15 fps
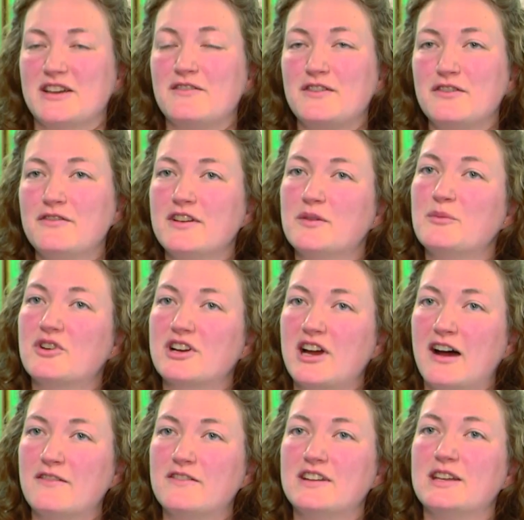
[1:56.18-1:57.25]
If you feel more
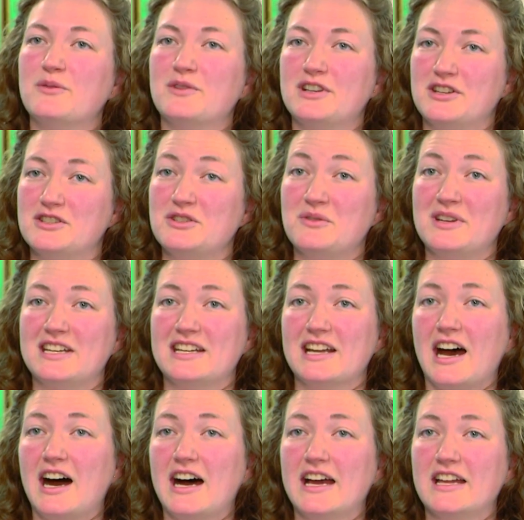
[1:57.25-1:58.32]
confident when you're doing it
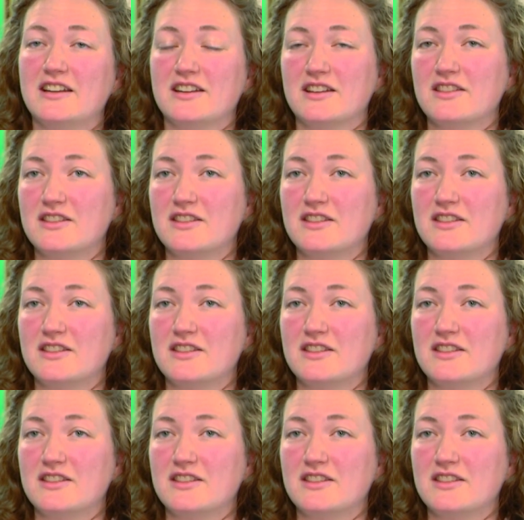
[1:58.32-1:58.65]
on